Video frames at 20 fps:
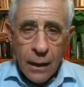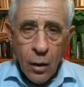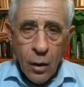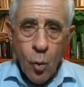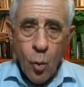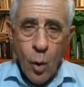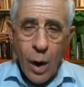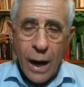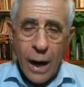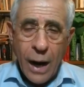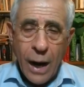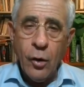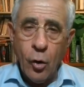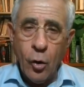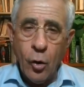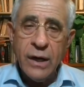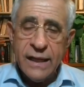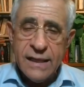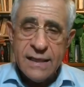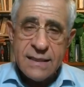while
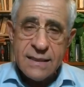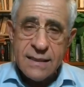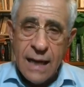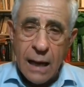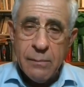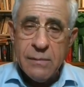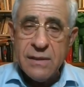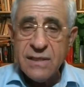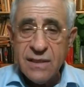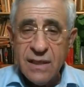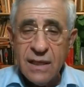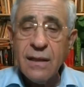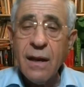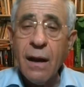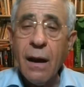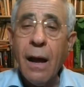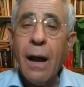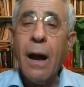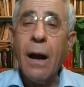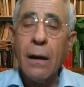only Islam is din
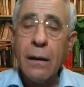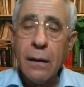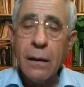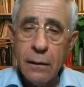al-haq,